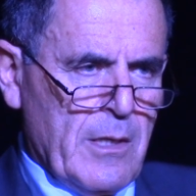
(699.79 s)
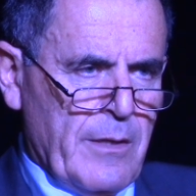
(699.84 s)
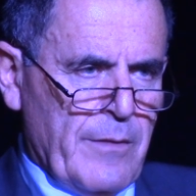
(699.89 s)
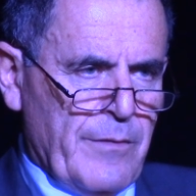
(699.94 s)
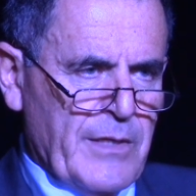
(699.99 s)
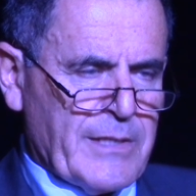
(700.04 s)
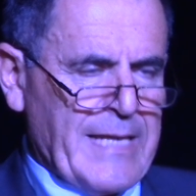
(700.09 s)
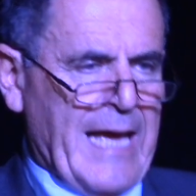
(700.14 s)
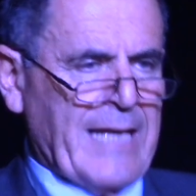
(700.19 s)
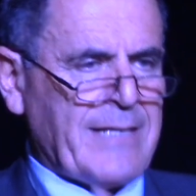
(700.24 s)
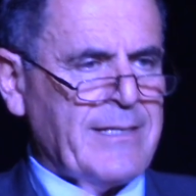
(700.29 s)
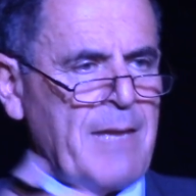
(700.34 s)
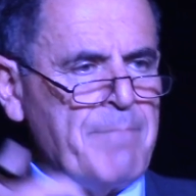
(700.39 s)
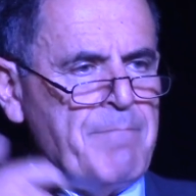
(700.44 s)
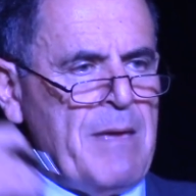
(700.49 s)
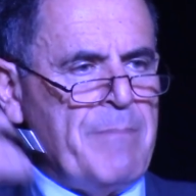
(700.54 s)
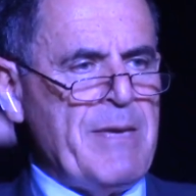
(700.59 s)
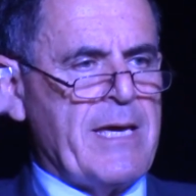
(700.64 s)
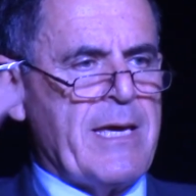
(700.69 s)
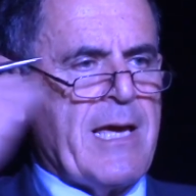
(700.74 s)
This
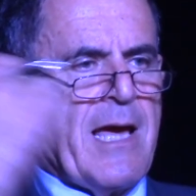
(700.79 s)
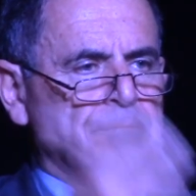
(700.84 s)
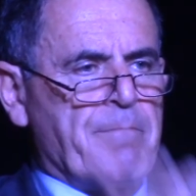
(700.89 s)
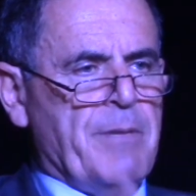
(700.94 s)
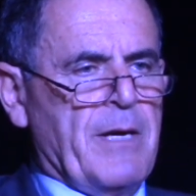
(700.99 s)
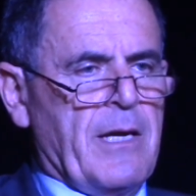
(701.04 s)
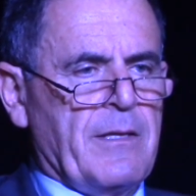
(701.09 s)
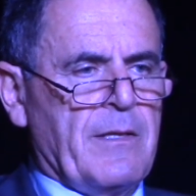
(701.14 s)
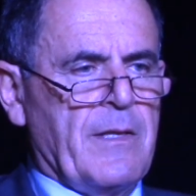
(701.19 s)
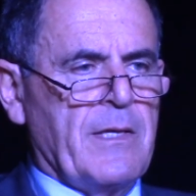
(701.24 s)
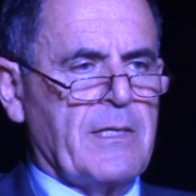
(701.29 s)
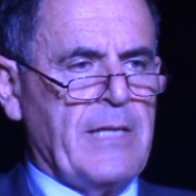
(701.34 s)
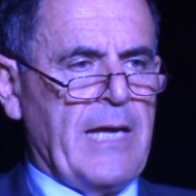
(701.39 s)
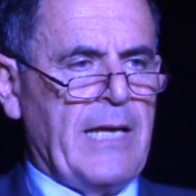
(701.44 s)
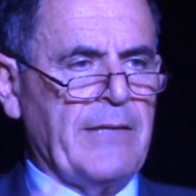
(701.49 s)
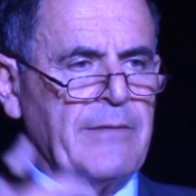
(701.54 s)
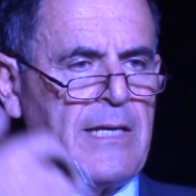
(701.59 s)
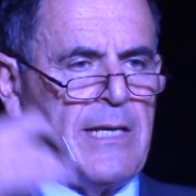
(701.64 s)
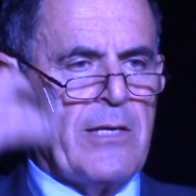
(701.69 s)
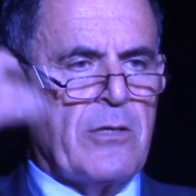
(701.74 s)
anti-Bibi campaign, this
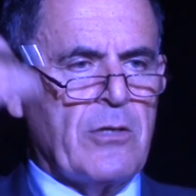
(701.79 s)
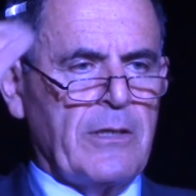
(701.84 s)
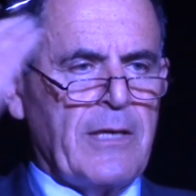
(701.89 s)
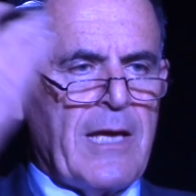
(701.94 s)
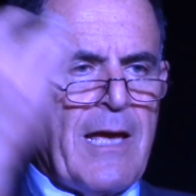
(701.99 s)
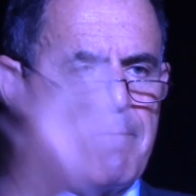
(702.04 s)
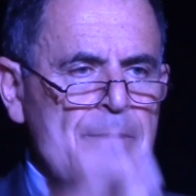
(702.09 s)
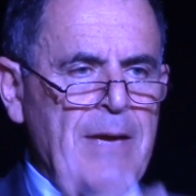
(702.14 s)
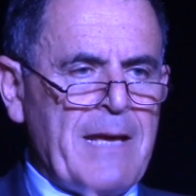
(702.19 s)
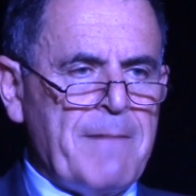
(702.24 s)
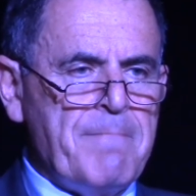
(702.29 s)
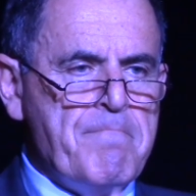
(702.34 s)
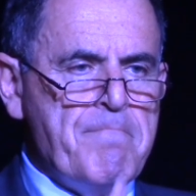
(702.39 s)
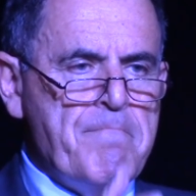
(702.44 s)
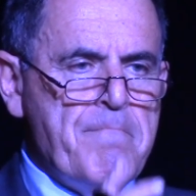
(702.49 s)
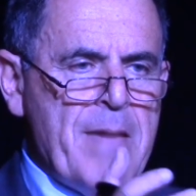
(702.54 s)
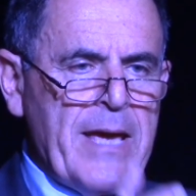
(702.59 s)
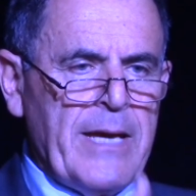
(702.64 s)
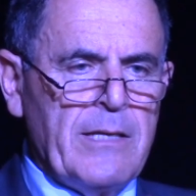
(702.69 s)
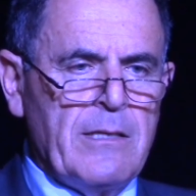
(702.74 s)
anti-Likud
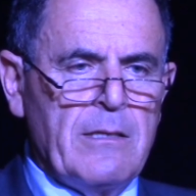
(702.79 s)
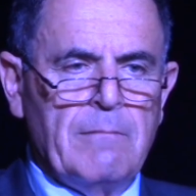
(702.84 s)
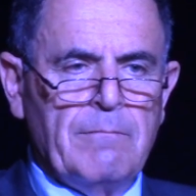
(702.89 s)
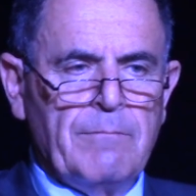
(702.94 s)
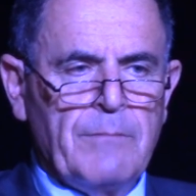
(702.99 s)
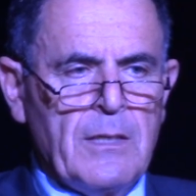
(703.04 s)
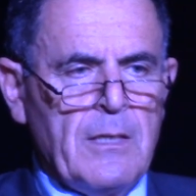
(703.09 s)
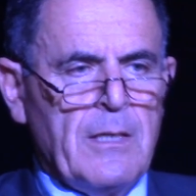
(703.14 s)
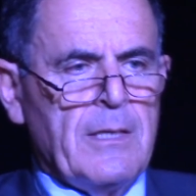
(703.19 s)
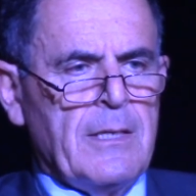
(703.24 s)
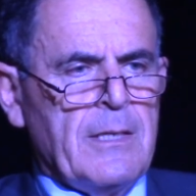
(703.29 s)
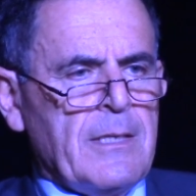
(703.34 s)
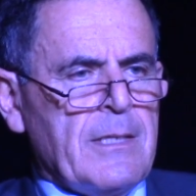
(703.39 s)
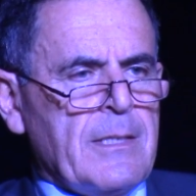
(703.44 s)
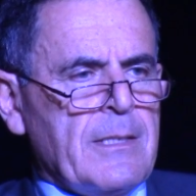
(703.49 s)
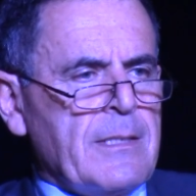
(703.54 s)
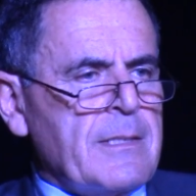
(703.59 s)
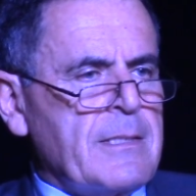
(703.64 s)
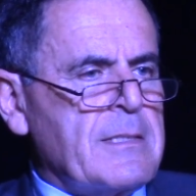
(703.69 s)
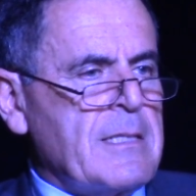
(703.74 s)
campaign made
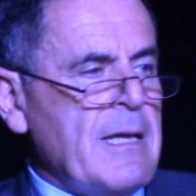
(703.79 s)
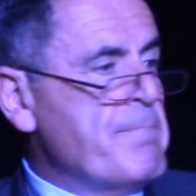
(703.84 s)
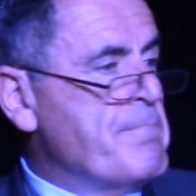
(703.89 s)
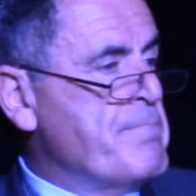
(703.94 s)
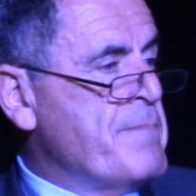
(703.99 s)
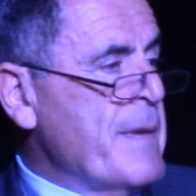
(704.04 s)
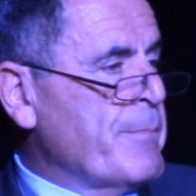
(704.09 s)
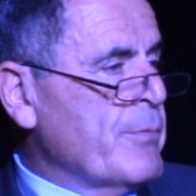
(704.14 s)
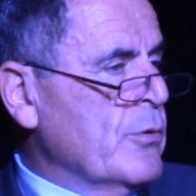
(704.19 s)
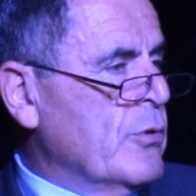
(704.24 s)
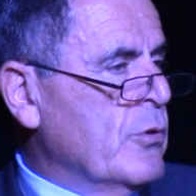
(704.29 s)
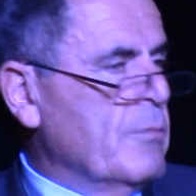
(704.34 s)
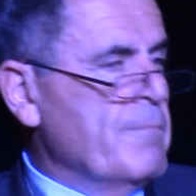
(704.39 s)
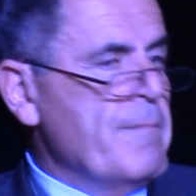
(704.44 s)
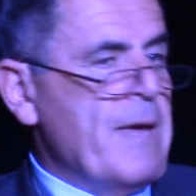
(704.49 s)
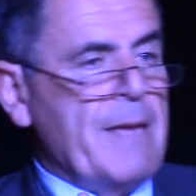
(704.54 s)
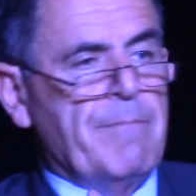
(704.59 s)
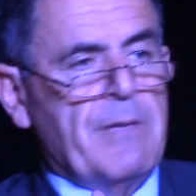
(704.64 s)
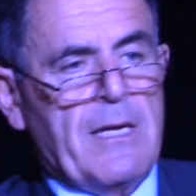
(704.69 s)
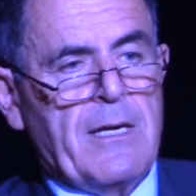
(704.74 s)
some people who
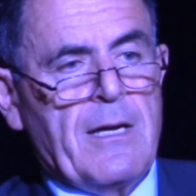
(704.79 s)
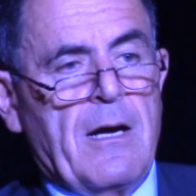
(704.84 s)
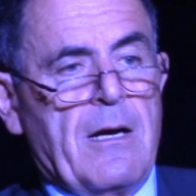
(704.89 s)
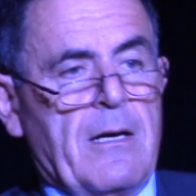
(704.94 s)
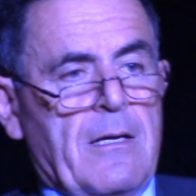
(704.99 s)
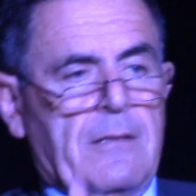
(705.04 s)
maybe